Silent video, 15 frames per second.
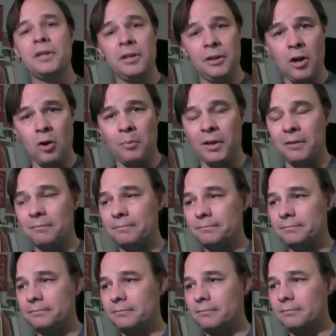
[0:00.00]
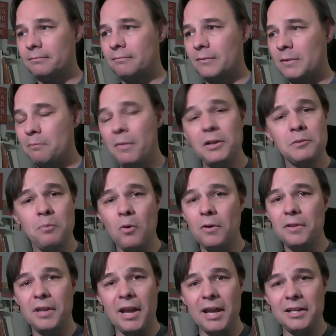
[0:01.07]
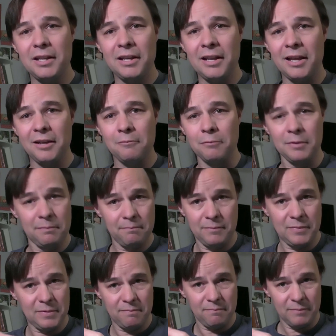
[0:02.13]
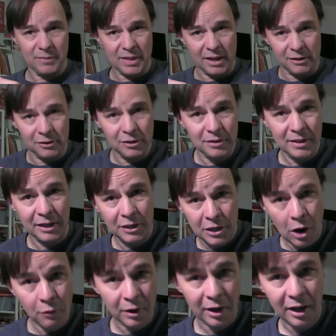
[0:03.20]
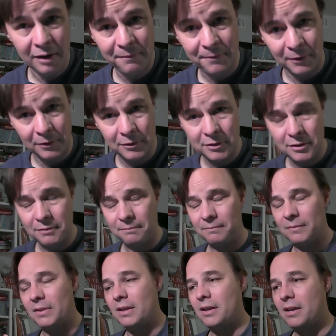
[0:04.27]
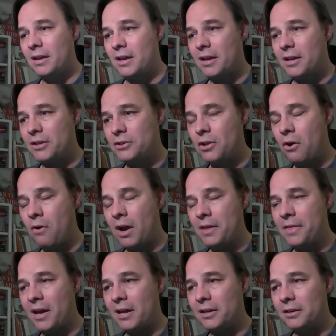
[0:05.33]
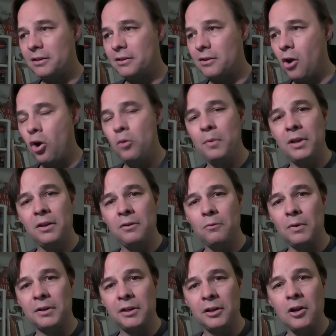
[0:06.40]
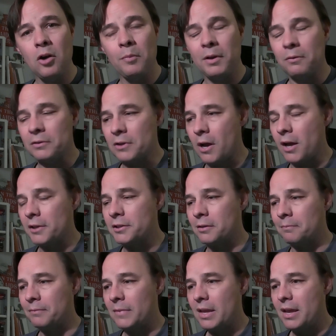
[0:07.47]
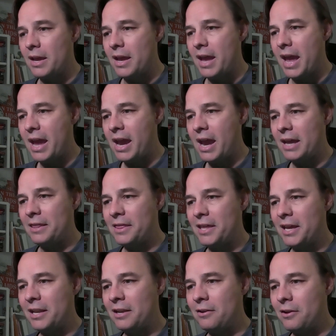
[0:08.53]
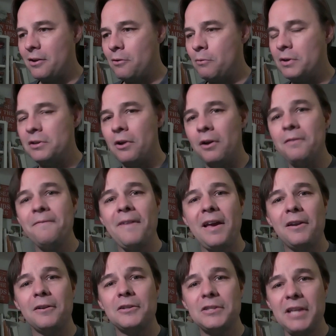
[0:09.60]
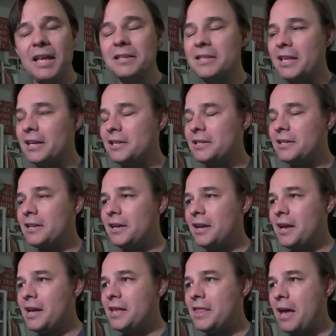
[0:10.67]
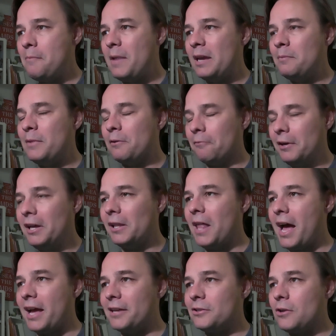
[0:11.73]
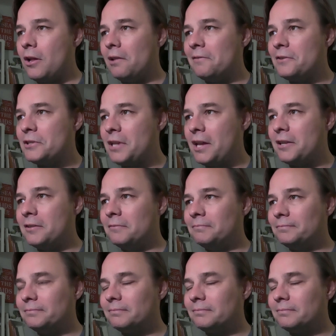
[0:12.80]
Kenobi much more than I did than Yoda at first. So I thought Obi-Wan Kenobi was awesome. And then when Darth Vader says this, that made me realize all of a sudden,